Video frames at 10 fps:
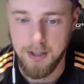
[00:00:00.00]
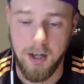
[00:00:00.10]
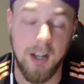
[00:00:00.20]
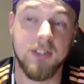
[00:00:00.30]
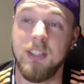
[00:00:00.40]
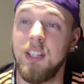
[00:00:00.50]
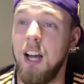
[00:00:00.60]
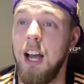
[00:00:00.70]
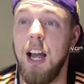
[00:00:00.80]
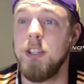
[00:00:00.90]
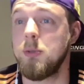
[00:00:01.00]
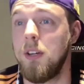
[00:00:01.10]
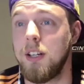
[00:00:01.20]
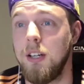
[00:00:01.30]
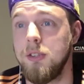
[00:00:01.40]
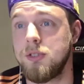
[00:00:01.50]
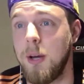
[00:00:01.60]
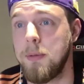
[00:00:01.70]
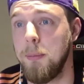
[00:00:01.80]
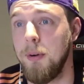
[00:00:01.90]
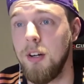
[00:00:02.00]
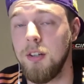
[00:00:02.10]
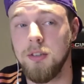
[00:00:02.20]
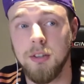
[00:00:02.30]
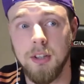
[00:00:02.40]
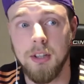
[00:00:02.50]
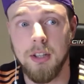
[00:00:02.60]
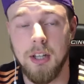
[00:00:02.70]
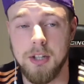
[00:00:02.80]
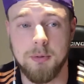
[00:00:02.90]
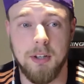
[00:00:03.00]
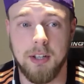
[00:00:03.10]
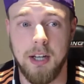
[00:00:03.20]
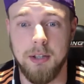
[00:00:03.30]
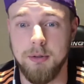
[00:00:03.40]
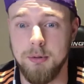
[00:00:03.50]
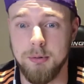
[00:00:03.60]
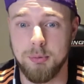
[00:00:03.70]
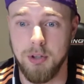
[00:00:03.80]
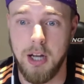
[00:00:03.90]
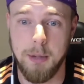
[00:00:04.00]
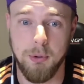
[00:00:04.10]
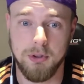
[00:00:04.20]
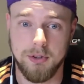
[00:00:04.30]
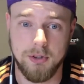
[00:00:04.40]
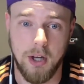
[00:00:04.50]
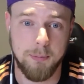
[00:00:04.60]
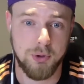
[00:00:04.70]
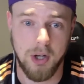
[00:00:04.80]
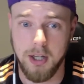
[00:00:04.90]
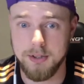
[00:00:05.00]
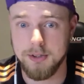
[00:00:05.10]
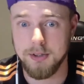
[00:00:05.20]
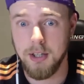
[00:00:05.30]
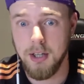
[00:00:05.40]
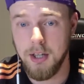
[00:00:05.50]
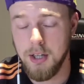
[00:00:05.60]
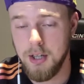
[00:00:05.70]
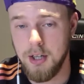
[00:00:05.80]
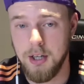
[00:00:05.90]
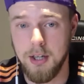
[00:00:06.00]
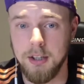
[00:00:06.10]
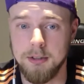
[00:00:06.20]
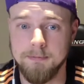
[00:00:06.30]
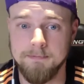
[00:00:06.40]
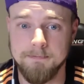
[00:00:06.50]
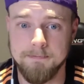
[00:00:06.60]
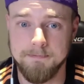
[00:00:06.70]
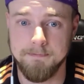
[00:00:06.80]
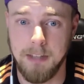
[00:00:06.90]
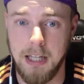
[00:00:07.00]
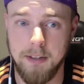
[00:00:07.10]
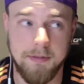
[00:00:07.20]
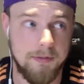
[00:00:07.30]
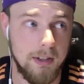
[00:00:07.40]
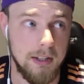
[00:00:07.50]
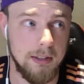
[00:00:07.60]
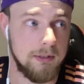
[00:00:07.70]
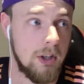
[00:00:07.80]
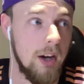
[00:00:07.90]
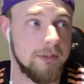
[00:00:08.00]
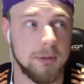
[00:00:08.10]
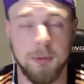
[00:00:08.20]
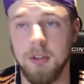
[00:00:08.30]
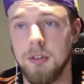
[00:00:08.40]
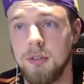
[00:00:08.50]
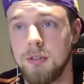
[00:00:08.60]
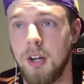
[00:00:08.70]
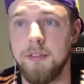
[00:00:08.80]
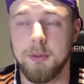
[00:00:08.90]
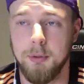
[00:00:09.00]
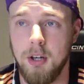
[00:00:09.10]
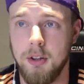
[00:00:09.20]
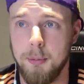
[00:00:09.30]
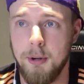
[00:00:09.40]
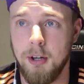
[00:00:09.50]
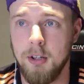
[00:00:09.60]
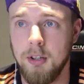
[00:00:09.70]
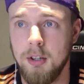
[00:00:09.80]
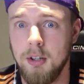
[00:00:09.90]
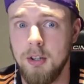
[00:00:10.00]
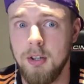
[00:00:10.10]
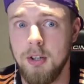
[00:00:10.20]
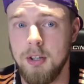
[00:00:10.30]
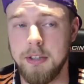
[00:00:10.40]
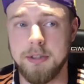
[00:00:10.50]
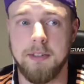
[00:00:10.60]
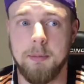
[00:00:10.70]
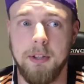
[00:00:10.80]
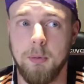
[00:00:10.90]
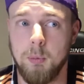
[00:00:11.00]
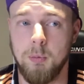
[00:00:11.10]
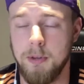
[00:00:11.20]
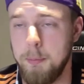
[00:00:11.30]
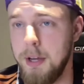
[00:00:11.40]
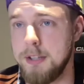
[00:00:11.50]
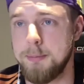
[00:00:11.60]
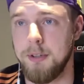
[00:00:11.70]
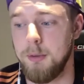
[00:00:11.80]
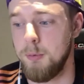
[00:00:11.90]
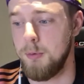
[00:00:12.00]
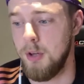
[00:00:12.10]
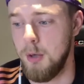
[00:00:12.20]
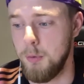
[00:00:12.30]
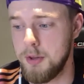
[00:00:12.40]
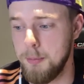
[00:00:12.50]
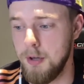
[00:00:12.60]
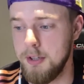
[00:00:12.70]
Honestly, I just want a guy who stop the ball. I just want a guy who's reliable to stop shots, and comfortable on the ball. He doesn't have to be the best player with the ball.